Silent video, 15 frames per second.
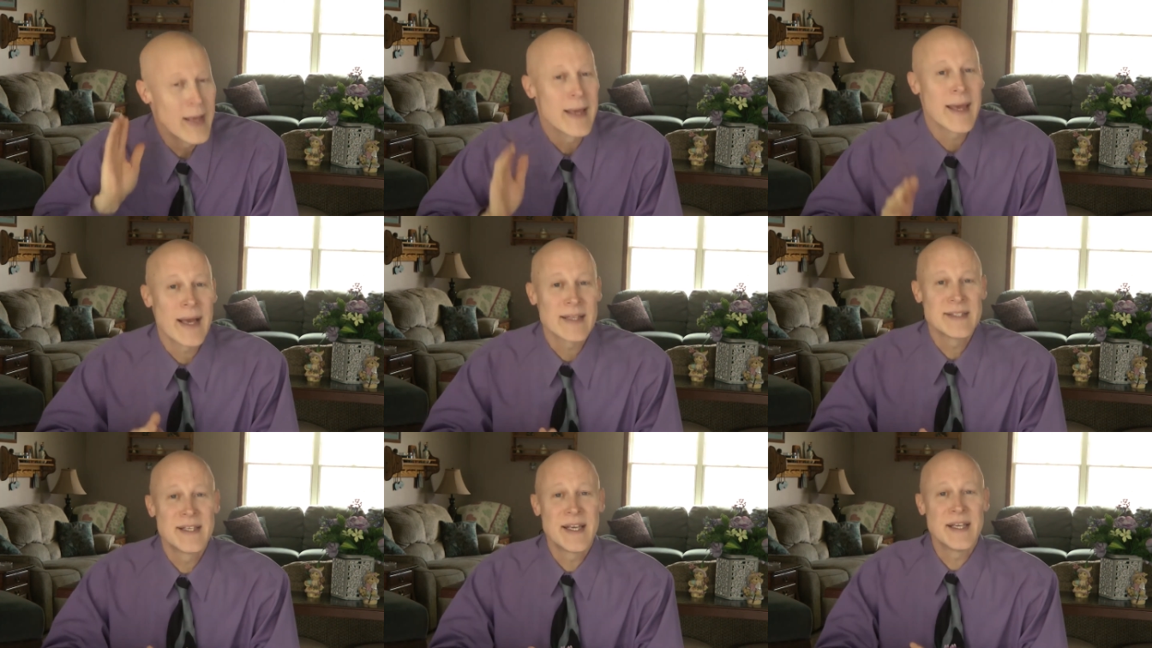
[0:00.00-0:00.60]

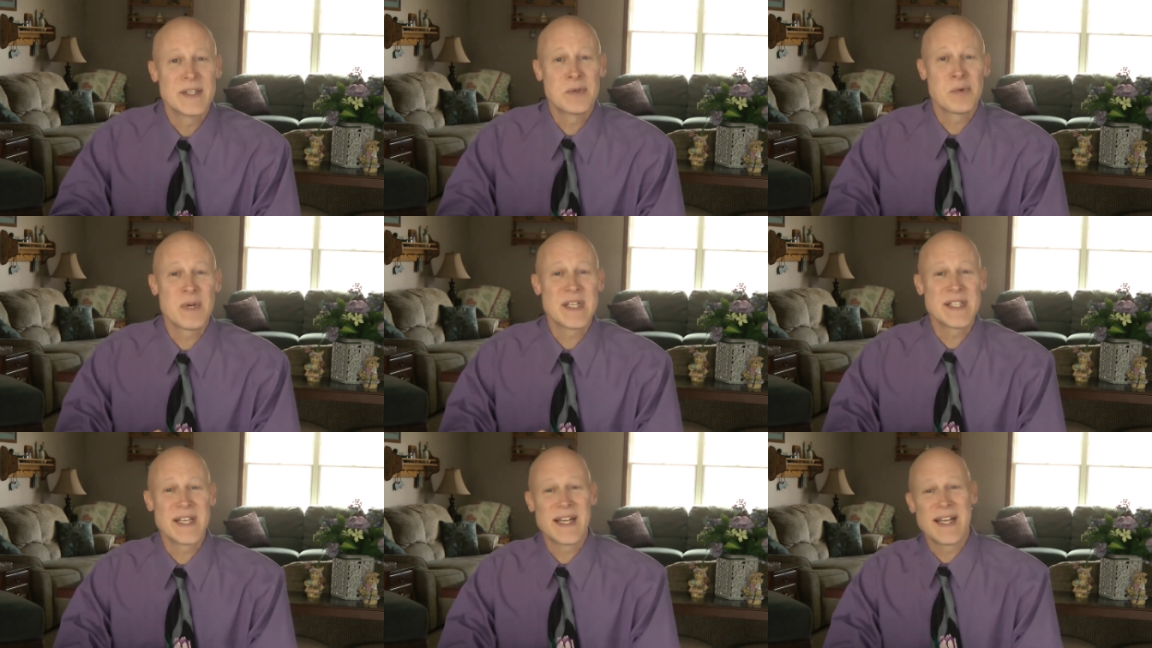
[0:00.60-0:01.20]
Yes, He is
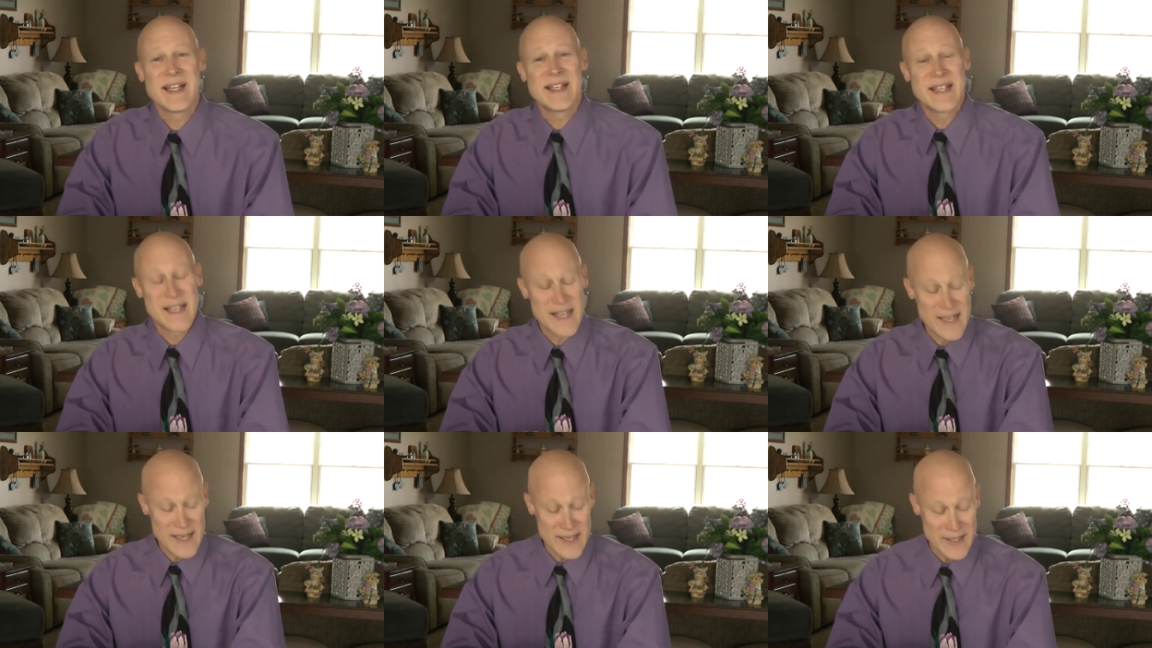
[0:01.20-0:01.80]
risen
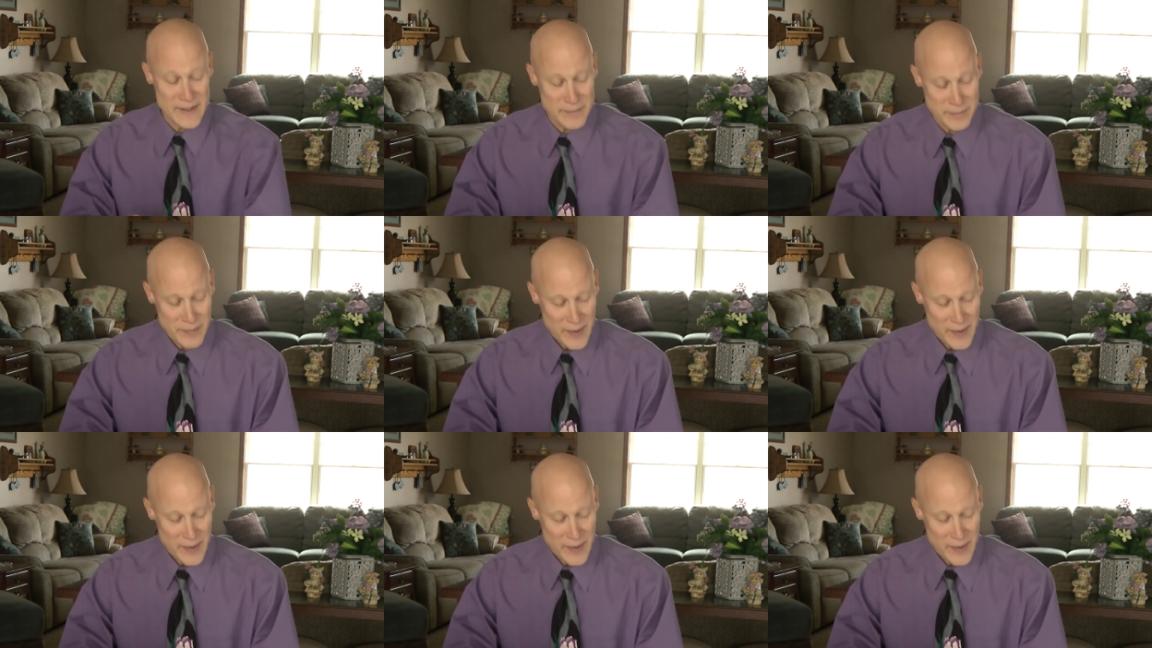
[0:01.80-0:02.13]
indeed.